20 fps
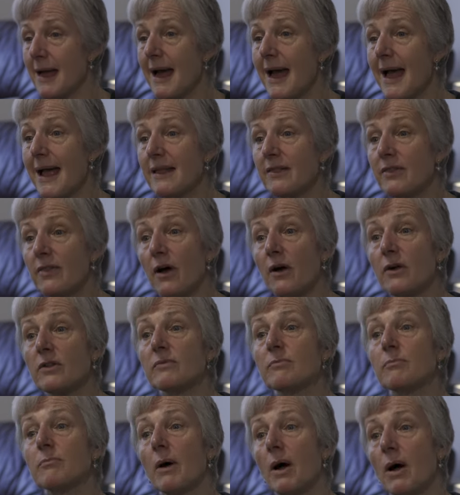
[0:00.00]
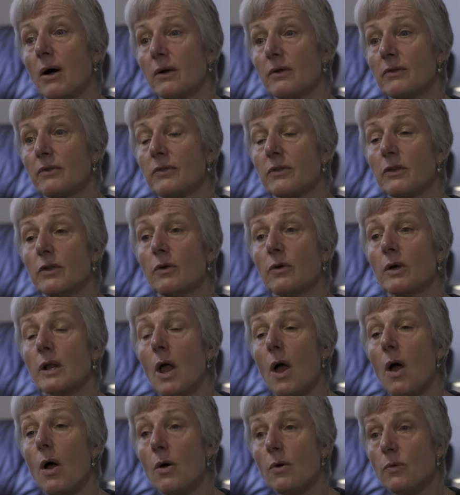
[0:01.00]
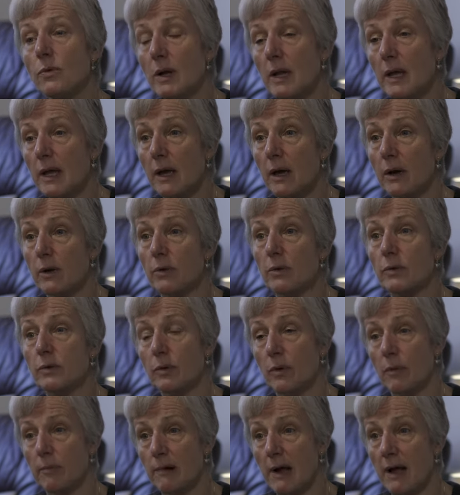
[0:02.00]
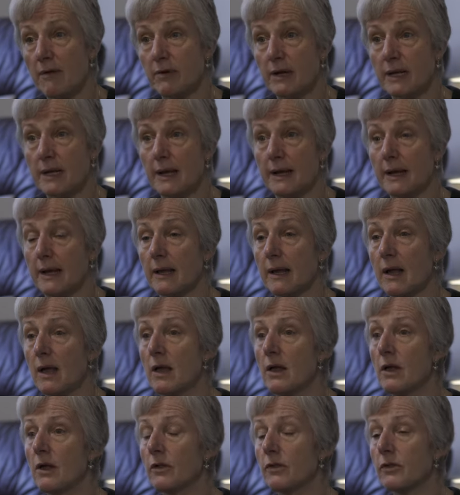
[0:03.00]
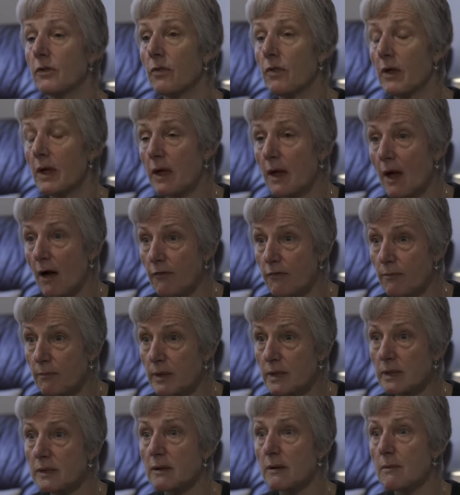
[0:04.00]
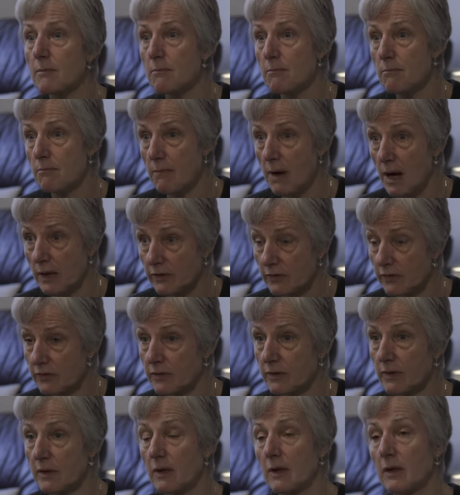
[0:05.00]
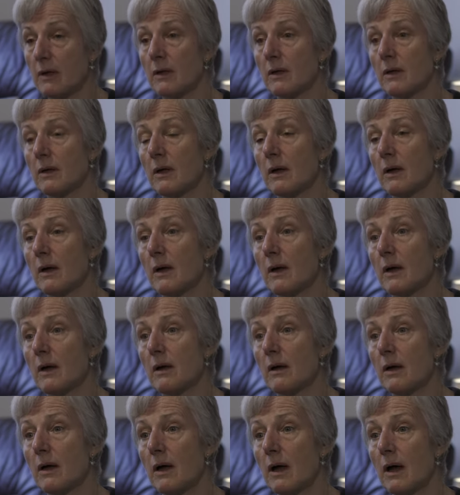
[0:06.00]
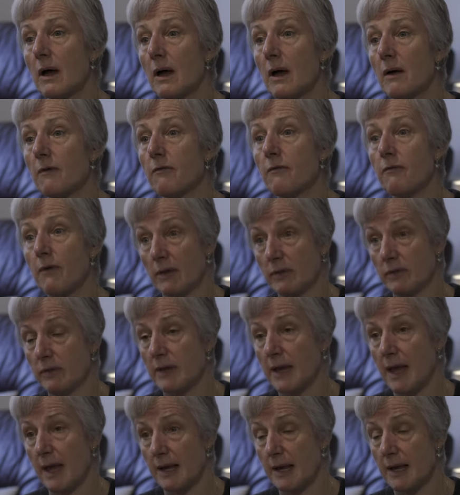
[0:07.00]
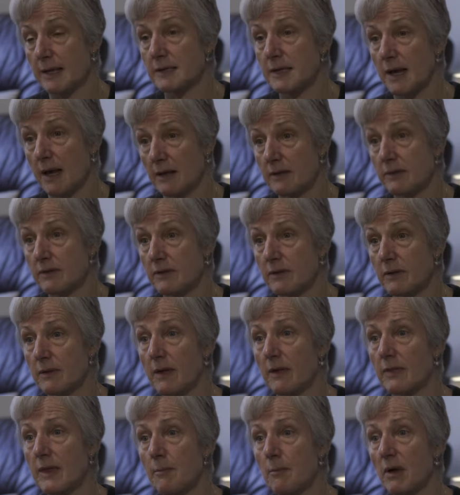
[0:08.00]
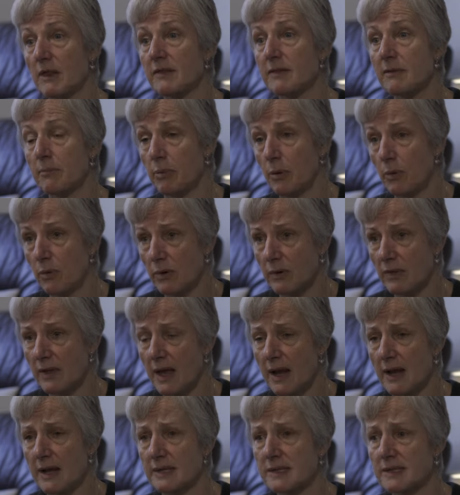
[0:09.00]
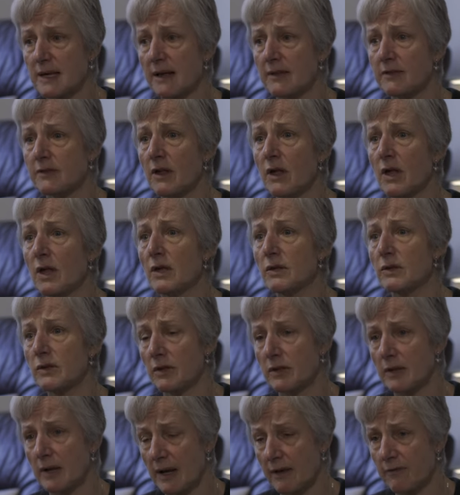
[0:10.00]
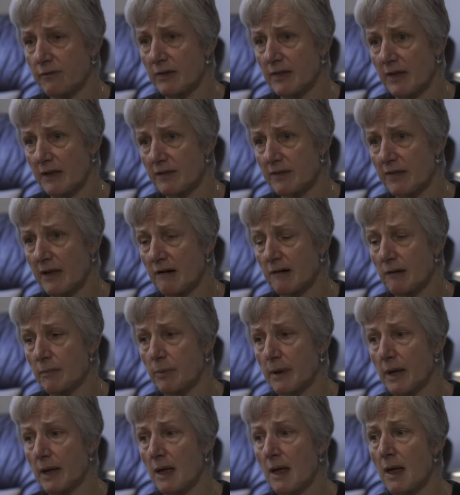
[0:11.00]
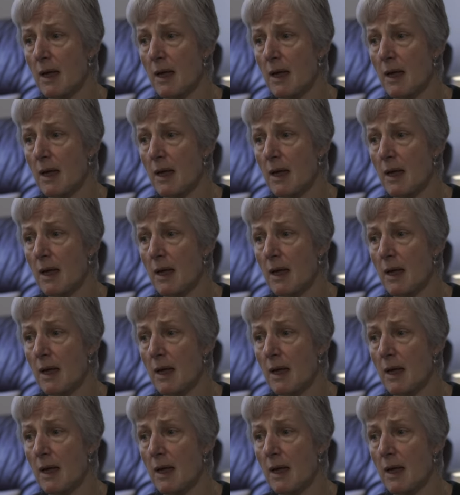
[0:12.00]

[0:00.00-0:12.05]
£8,000, you can only go to a private clinic. So the government must fund the NHS, and they must support the NHS to deliver this therapy.